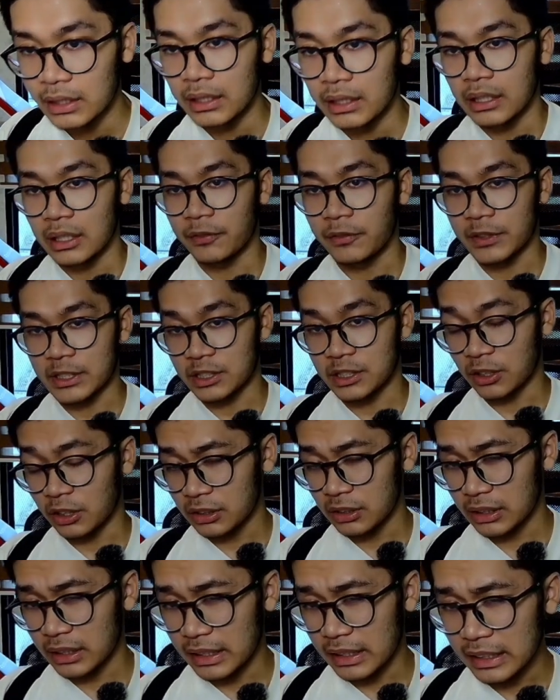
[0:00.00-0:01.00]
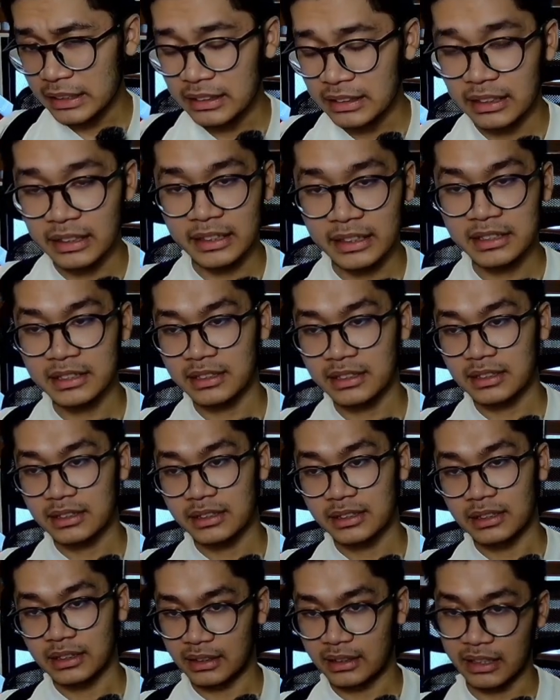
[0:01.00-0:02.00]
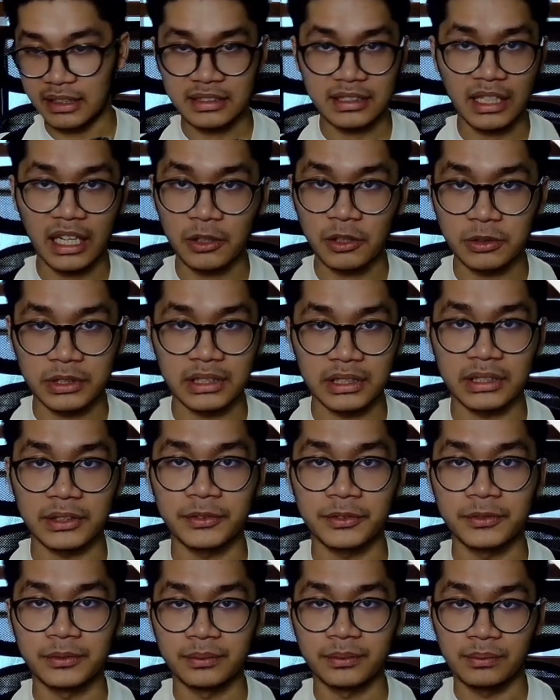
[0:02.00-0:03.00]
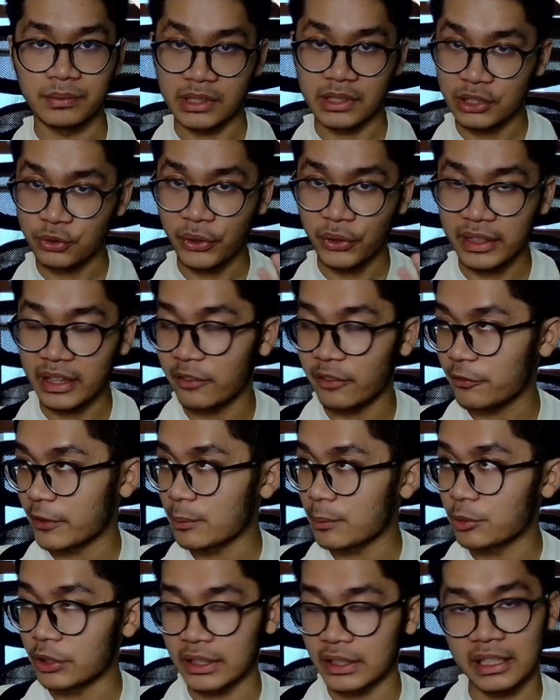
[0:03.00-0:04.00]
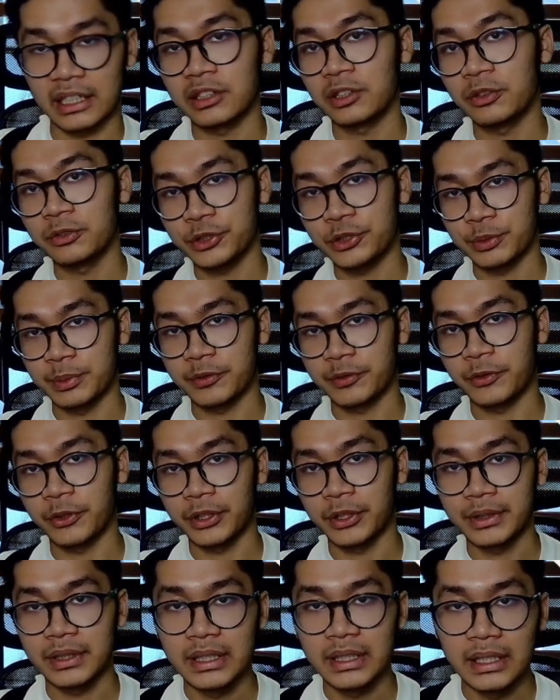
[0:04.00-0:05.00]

If it's not in the list, then it's accusative. Just with that framework that I told you before.